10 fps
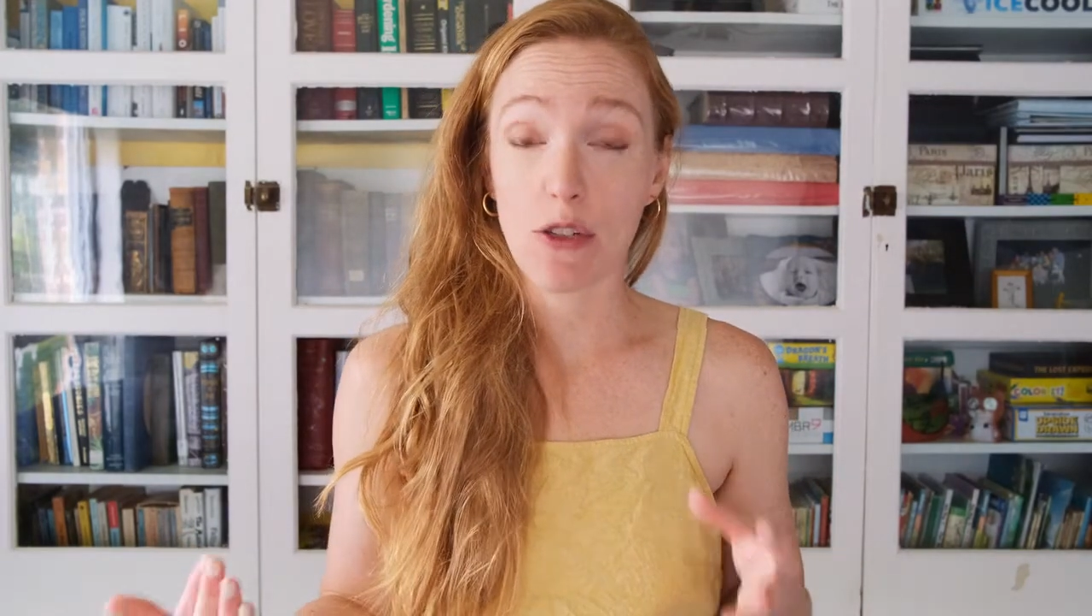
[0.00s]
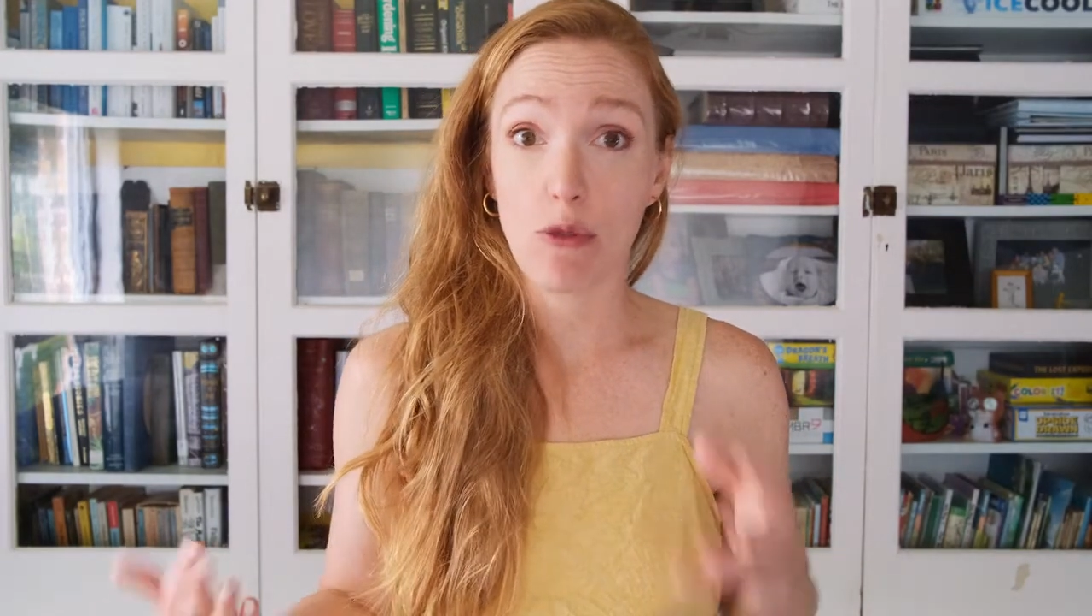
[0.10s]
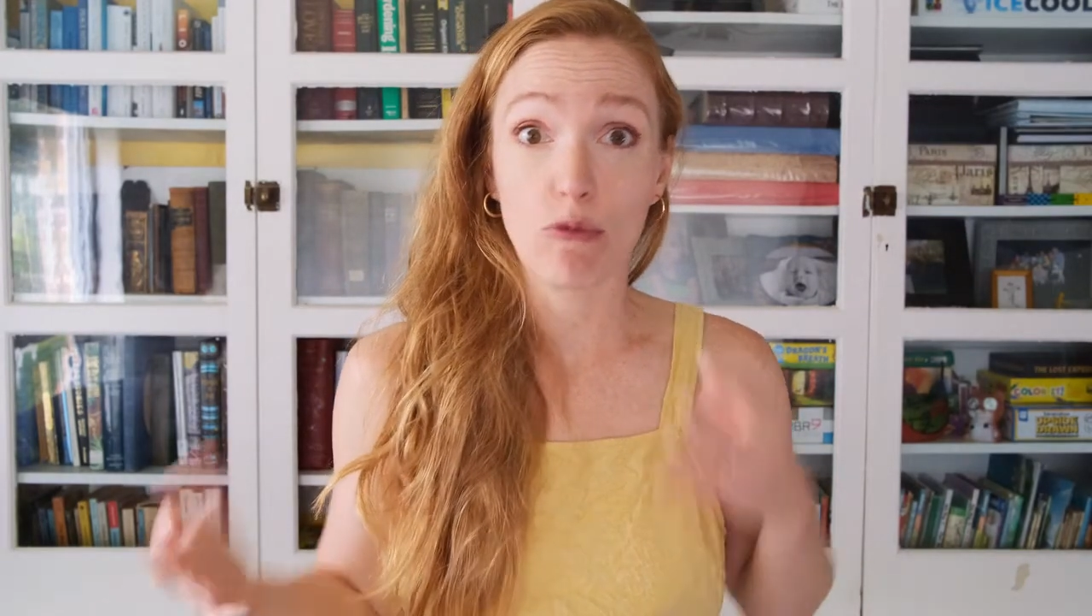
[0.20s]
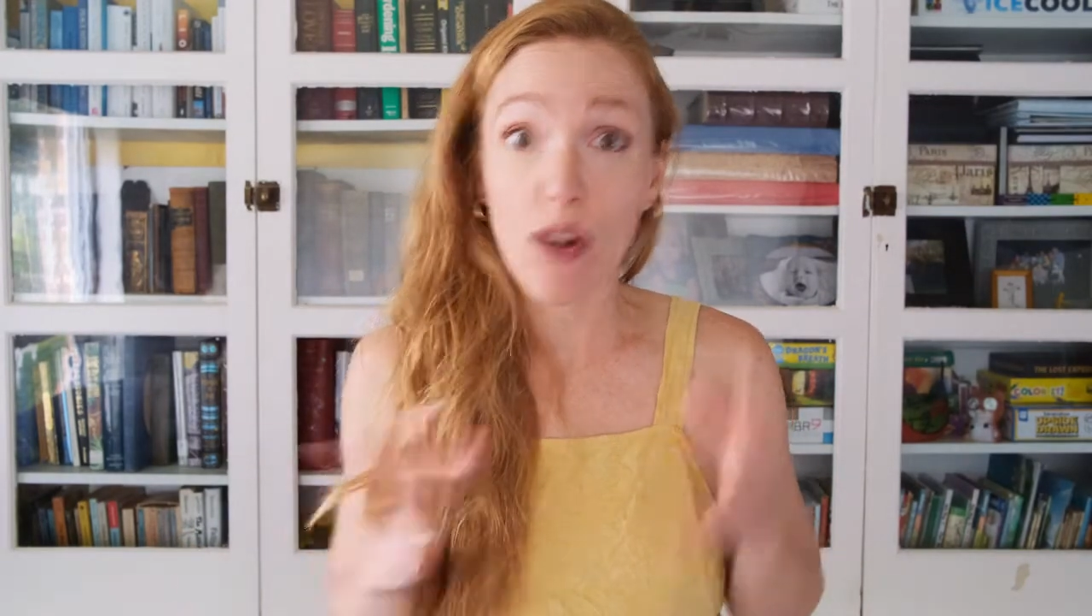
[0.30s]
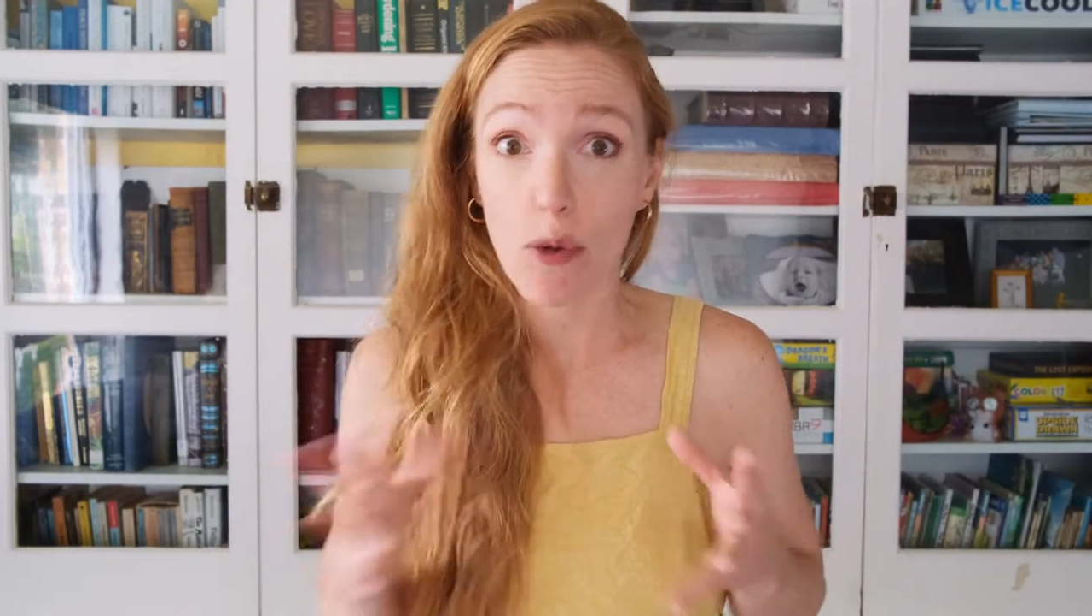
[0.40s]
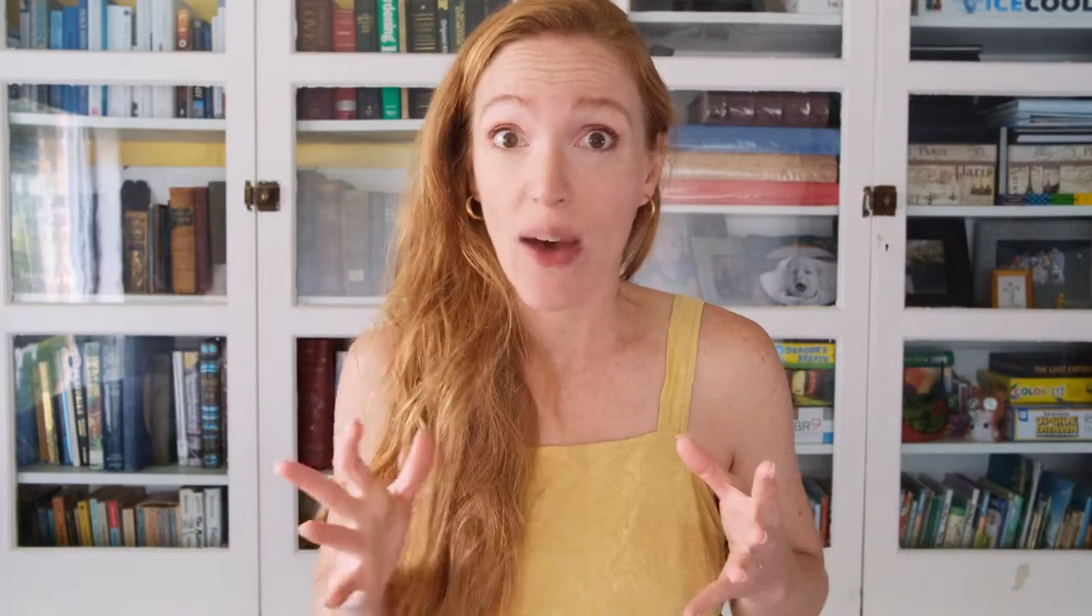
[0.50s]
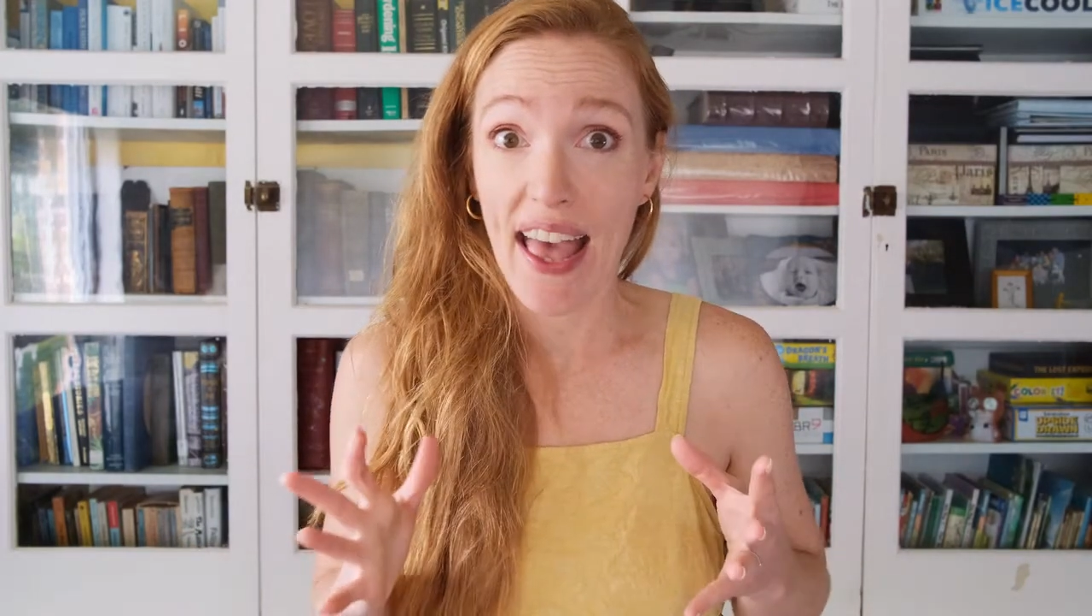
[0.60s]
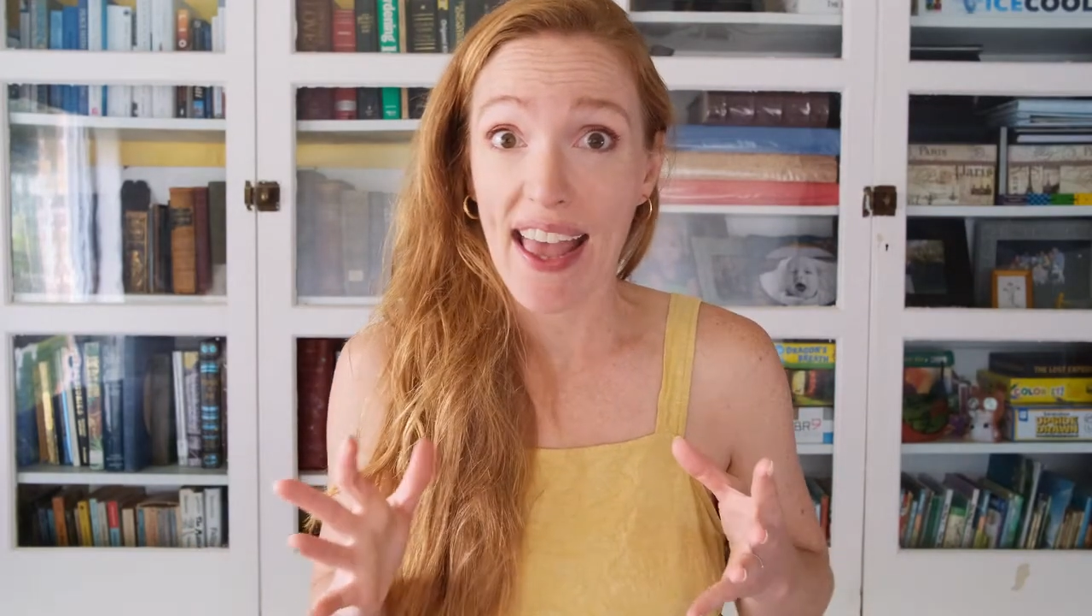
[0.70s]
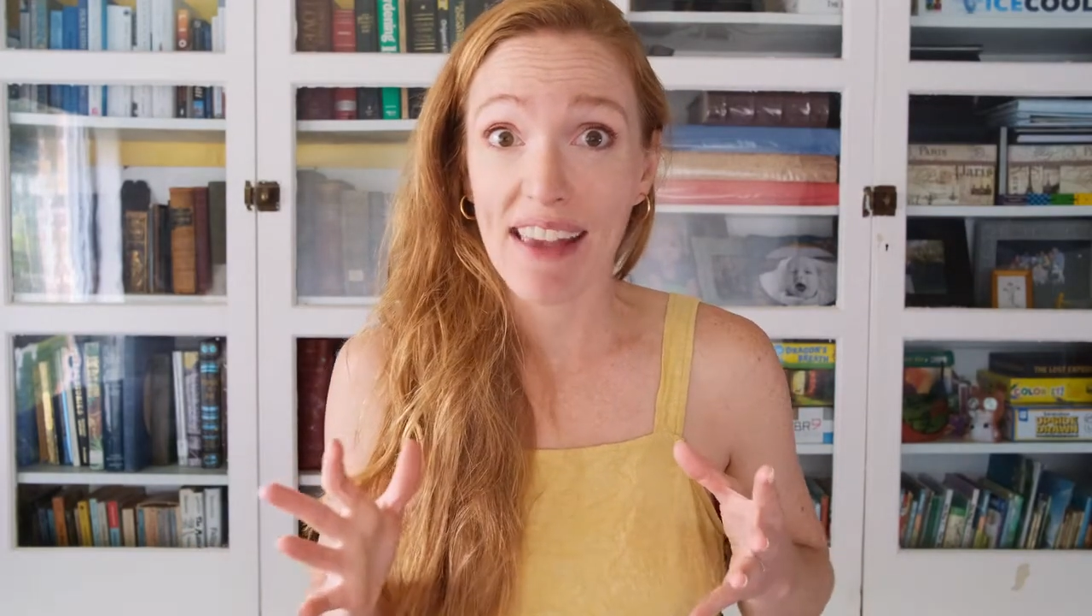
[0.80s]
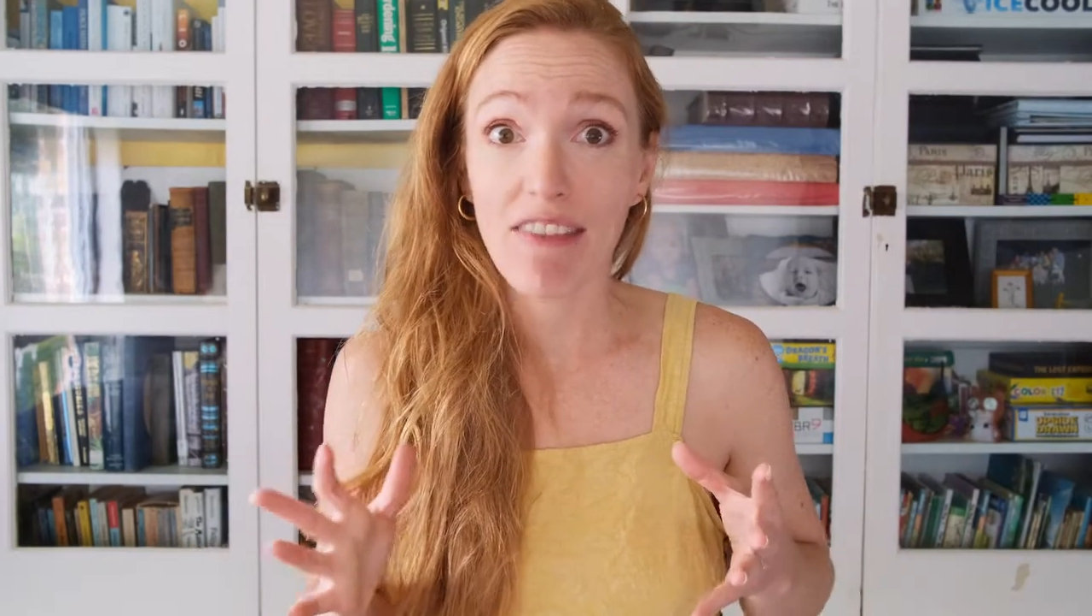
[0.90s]
you run
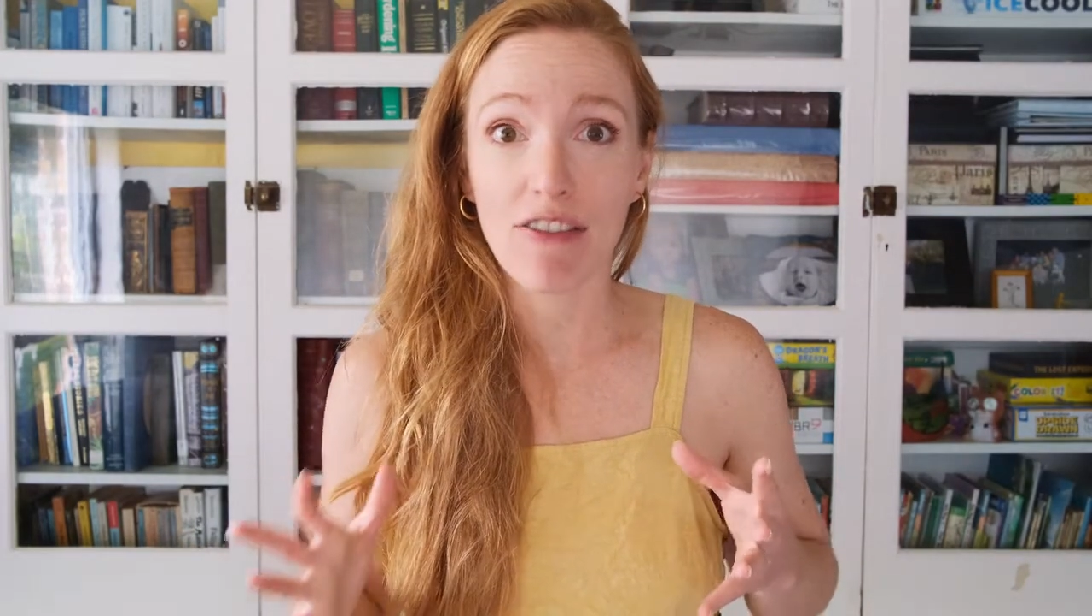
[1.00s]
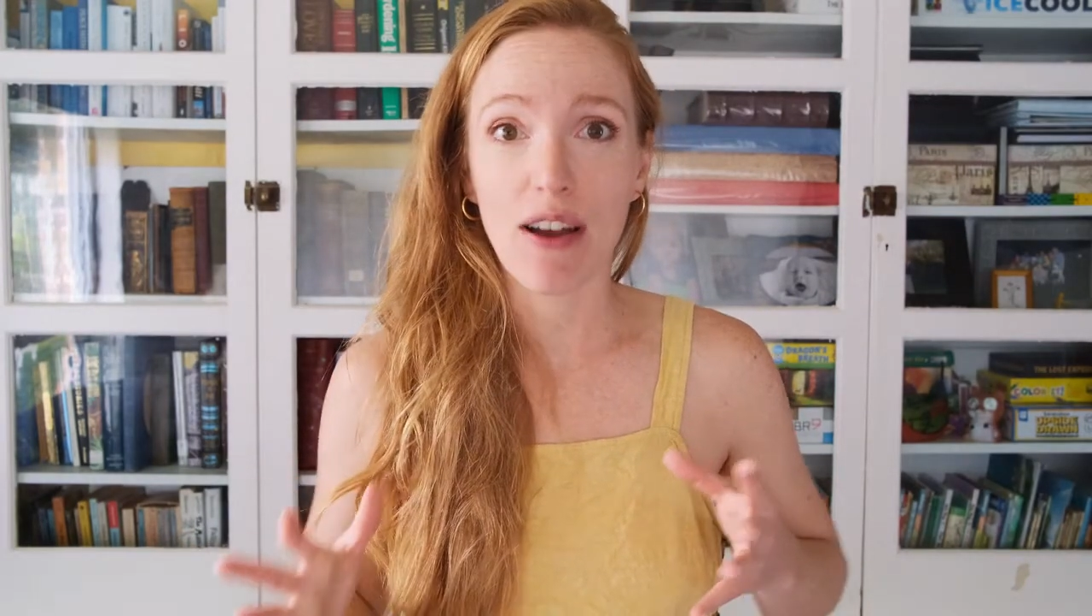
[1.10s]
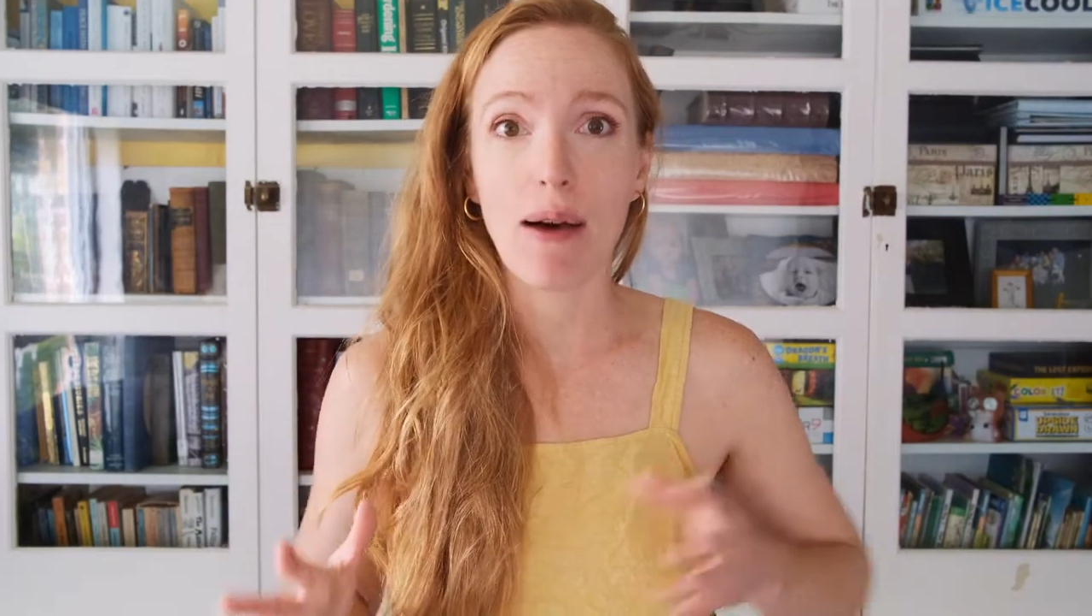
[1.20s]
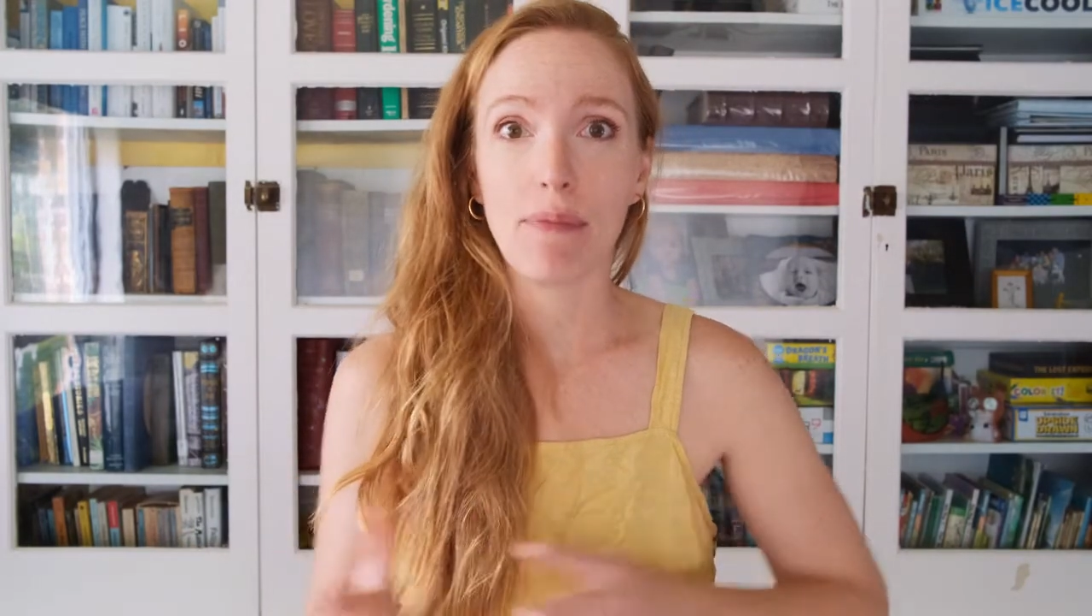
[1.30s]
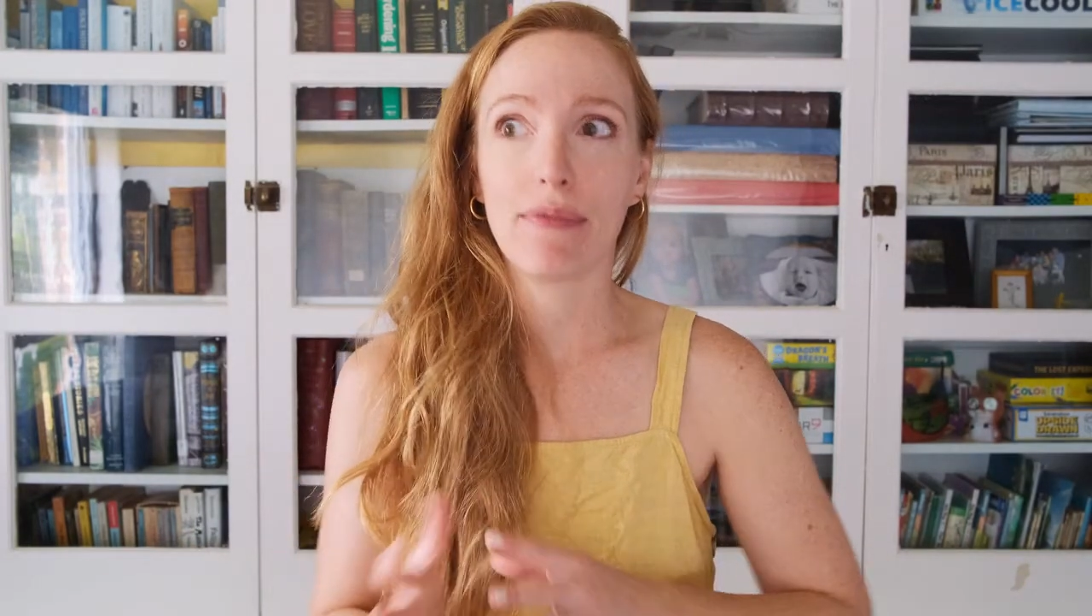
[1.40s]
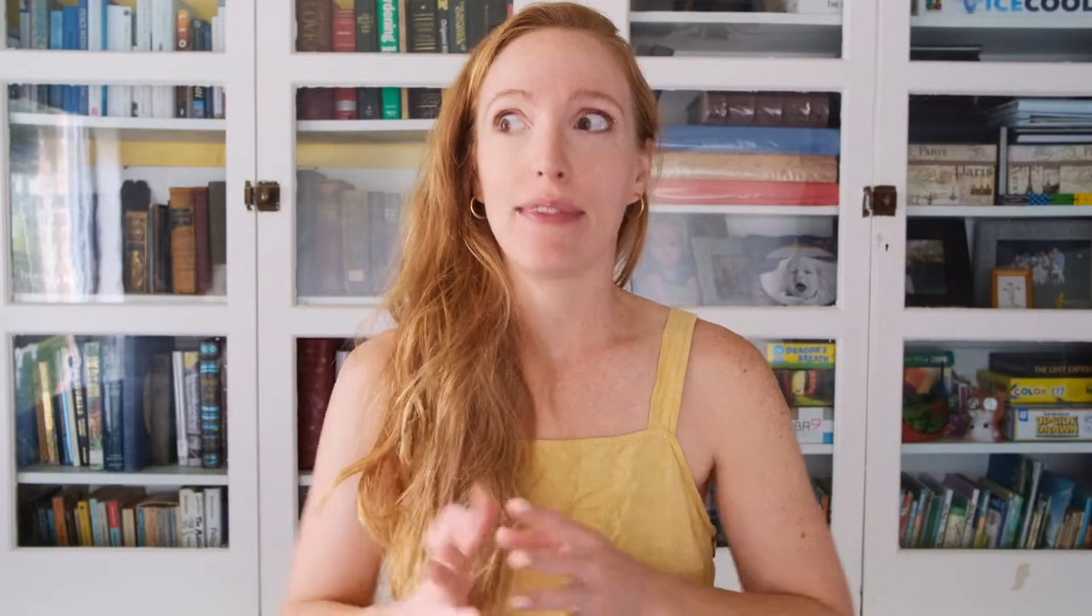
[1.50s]
away from